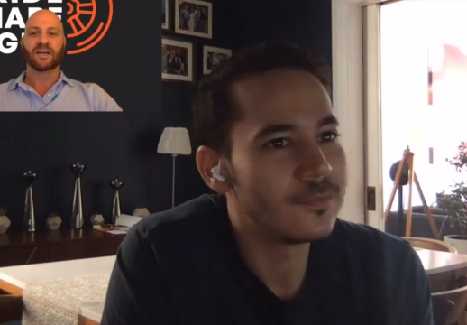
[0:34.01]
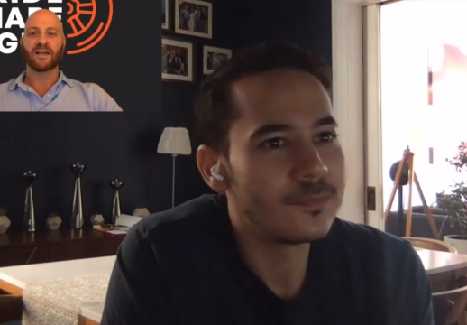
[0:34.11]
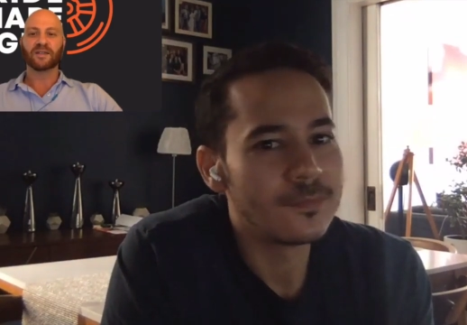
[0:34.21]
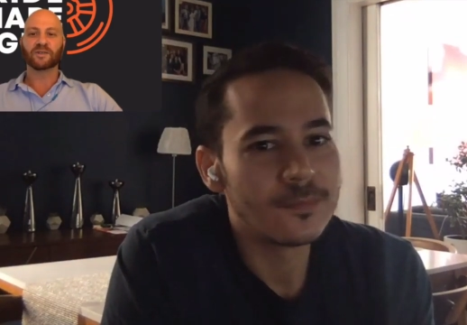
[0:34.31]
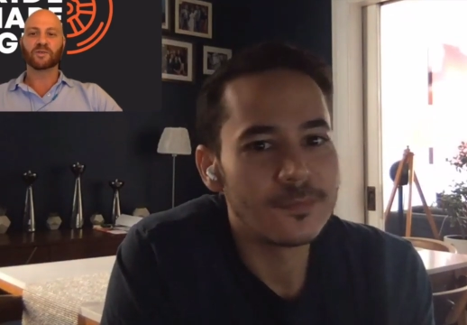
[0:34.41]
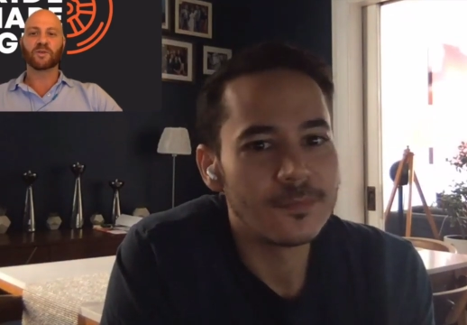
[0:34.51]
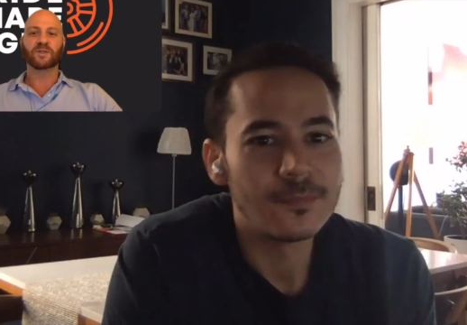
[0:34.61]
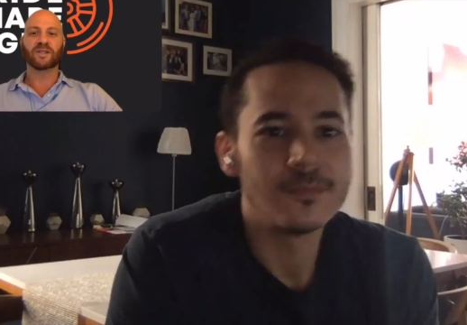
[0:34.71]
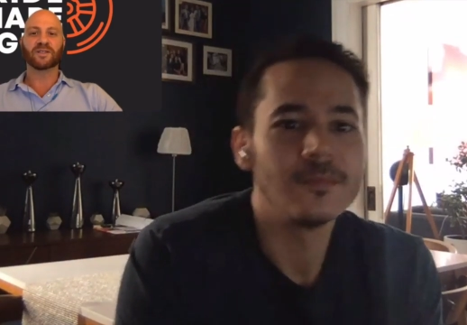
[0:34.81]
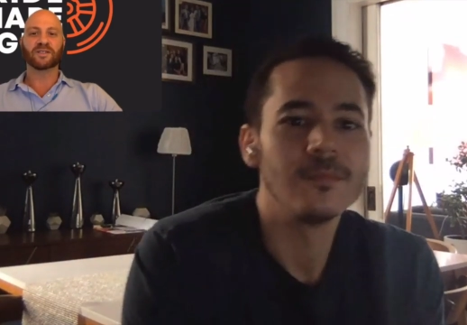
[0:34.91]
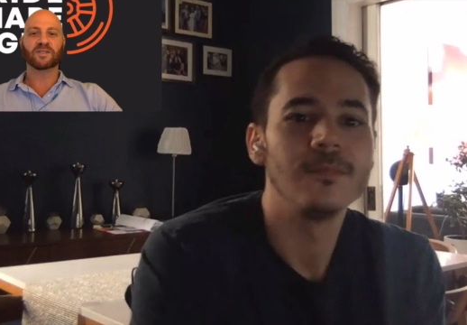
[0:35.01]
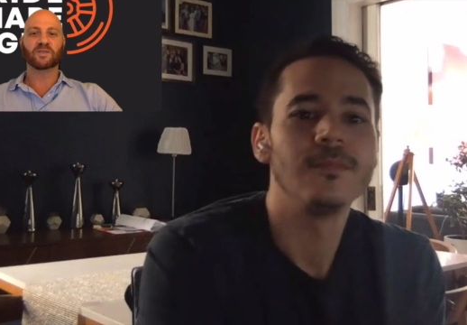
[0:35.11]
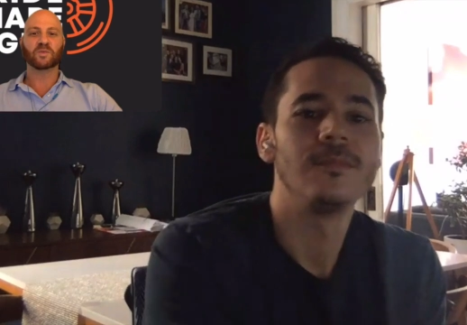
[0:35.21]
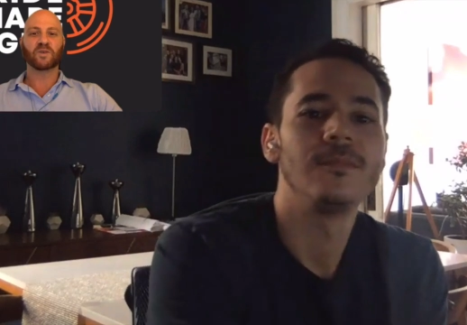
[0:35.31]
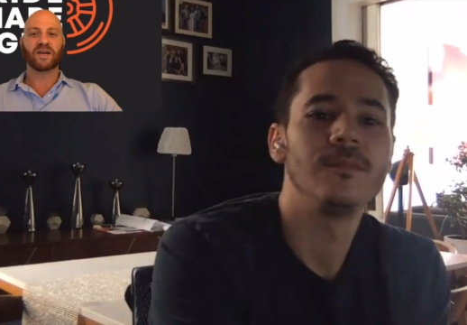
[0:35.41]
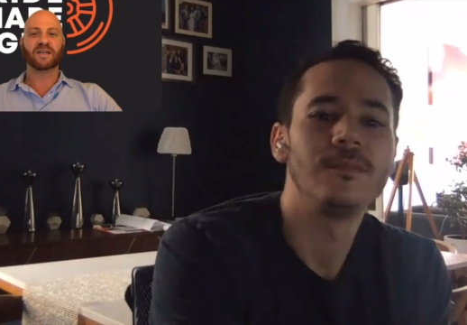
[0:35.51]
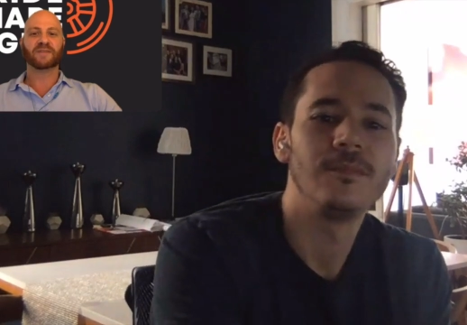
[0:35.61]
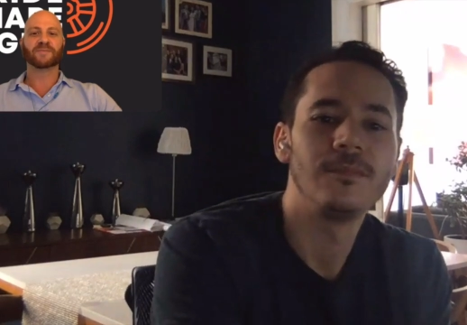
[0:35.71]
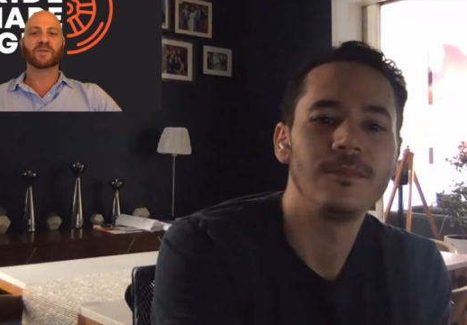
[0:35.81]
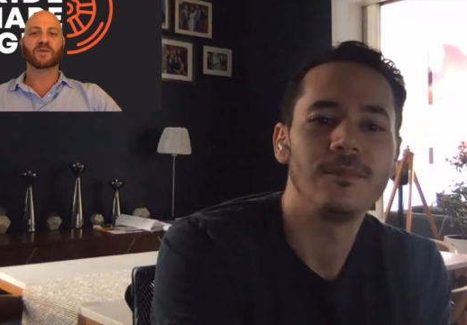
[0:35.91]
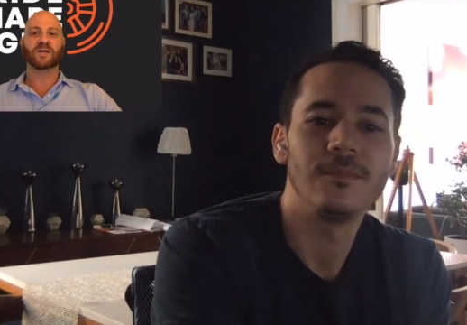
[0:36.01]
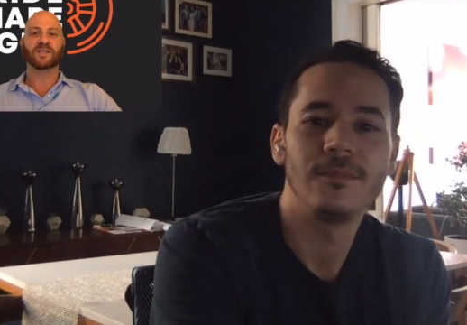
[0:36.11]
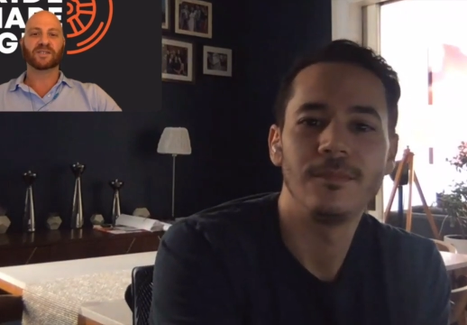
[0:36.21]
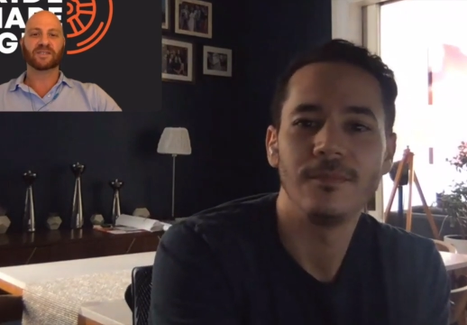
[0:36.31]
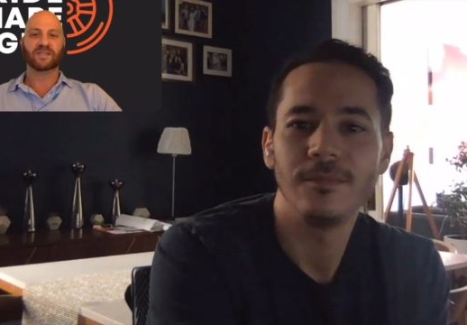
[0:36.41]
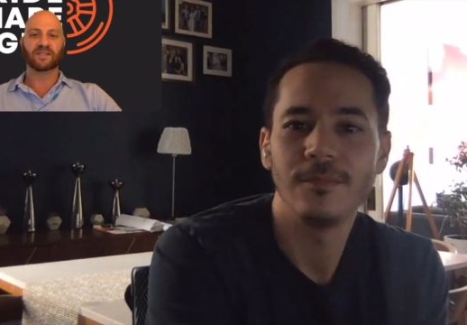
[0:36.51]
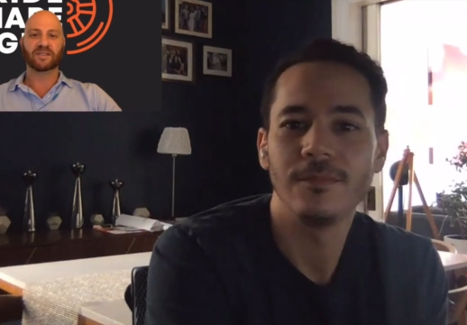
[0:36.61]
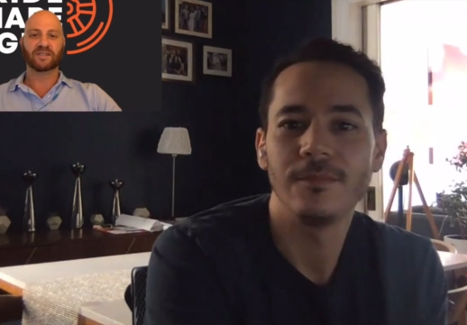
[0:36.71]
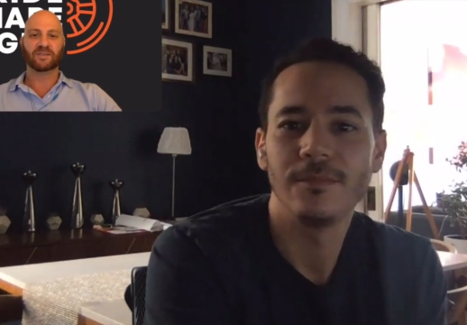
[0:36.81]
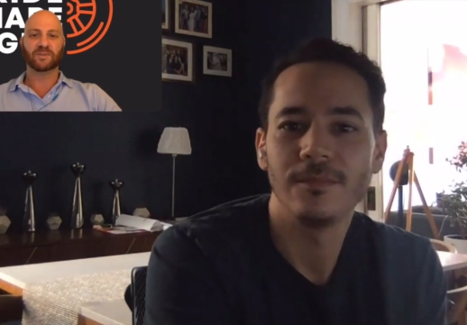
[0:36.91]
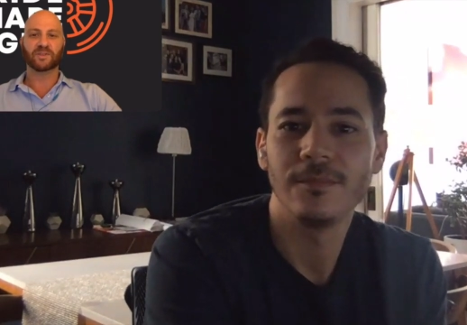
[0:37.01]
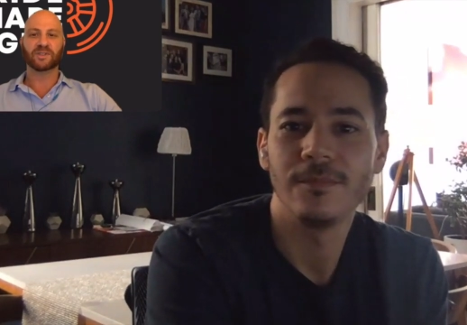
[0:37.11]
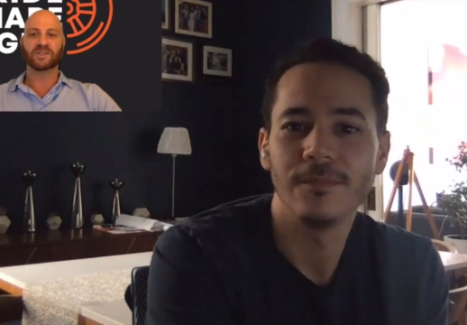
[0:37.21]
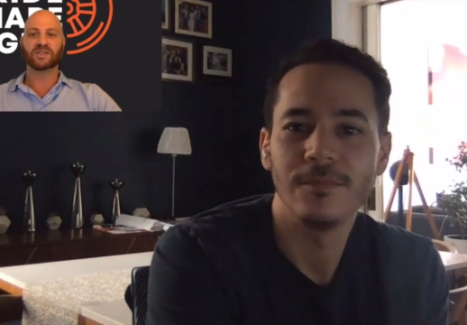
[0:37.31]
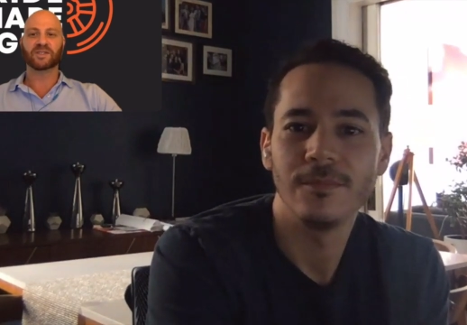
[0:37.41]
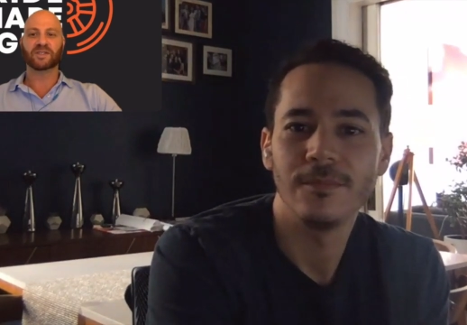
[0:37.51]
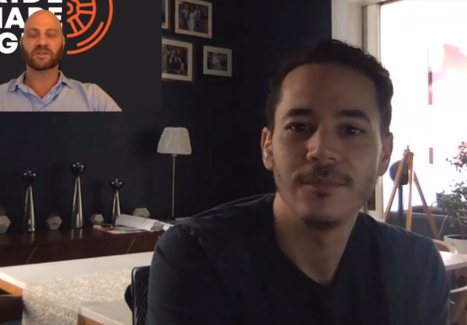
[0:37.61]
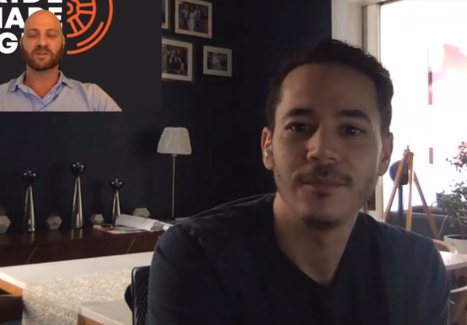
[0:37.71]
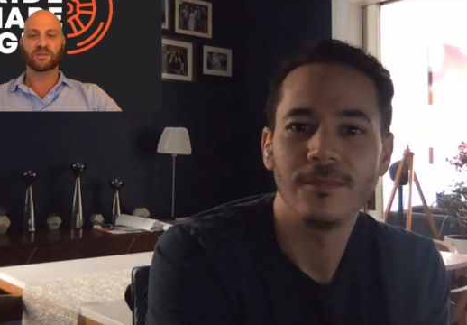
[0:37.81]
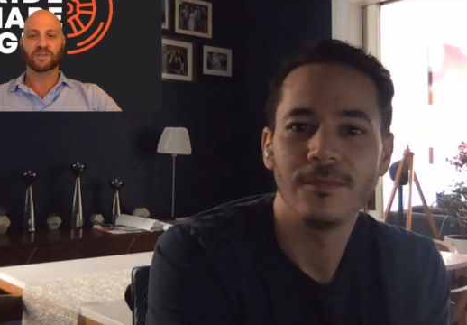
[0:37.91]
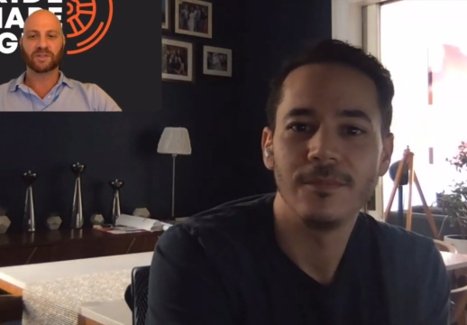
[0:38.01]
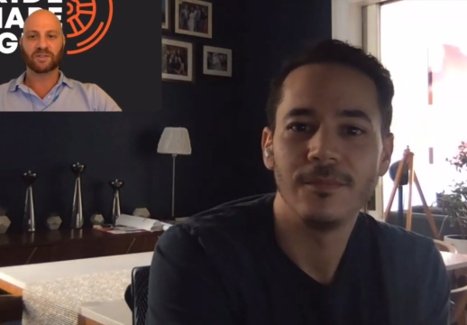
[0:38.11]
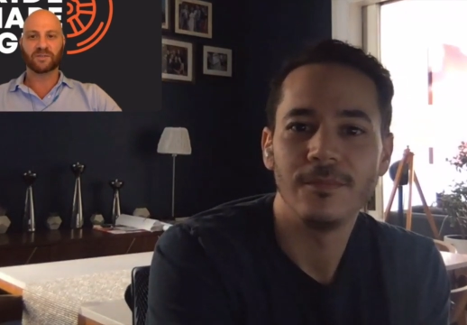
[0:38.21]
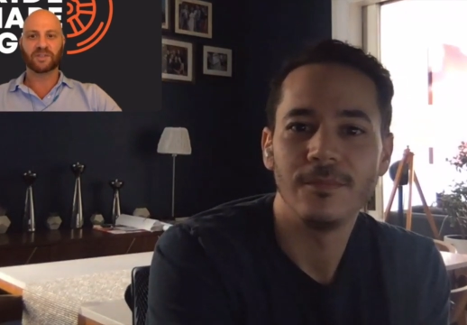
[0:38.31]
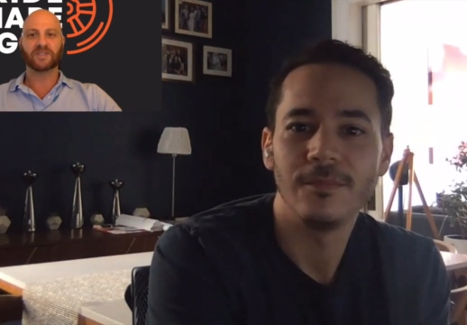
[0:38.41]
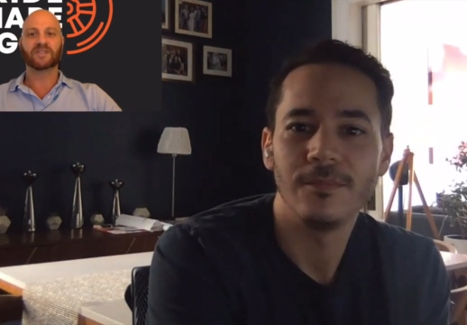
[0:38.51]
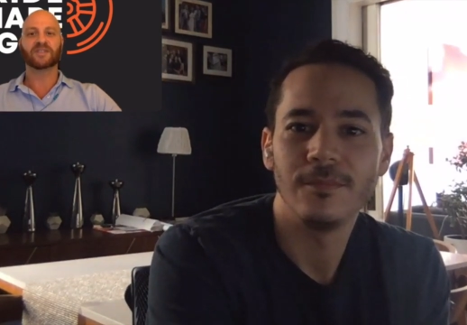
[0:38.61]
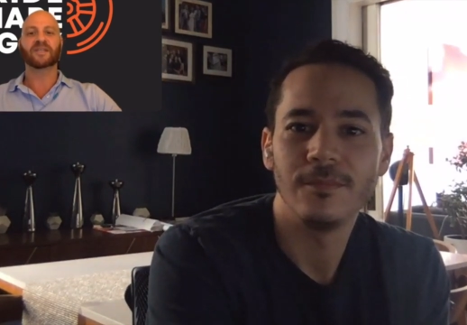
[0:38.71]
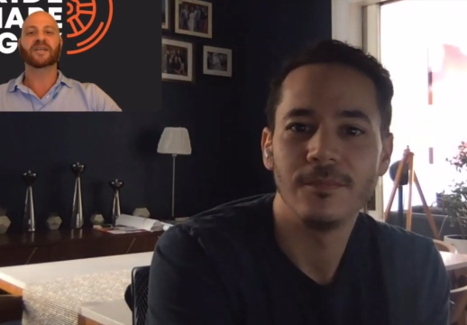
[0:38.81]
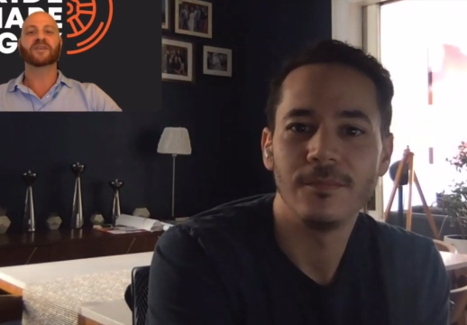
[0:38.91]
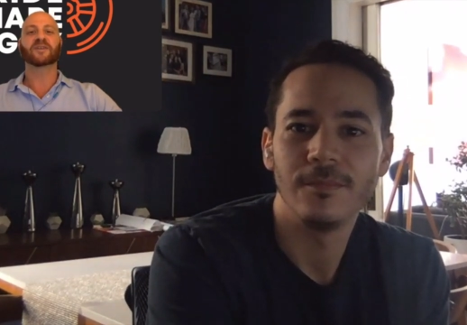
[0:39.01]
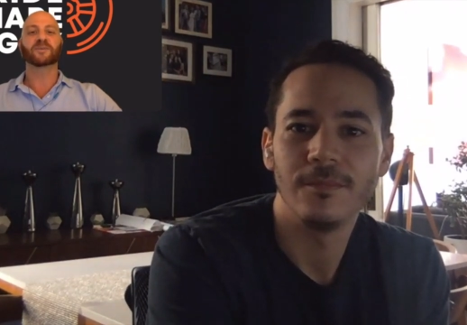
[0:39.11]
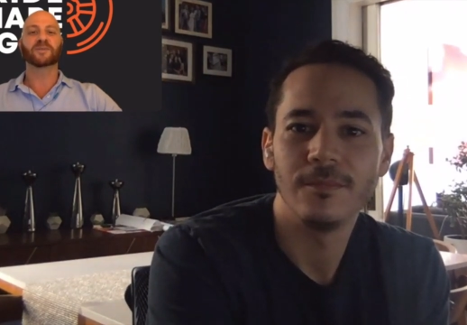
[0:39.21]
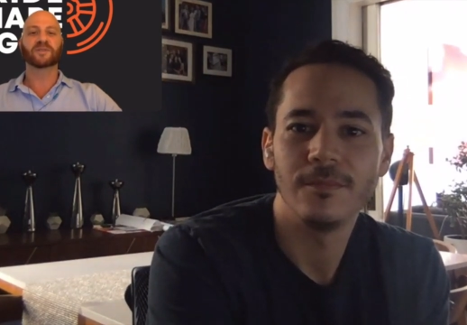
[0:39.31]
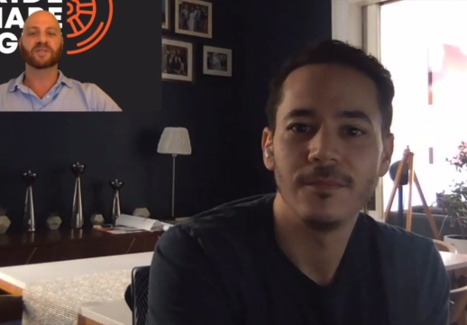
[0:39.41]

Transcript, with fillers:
Speaker 1: Khaled, you grew up in London and Dubai, going on to study computer engineering at the University of Michigan in Ann Arbor.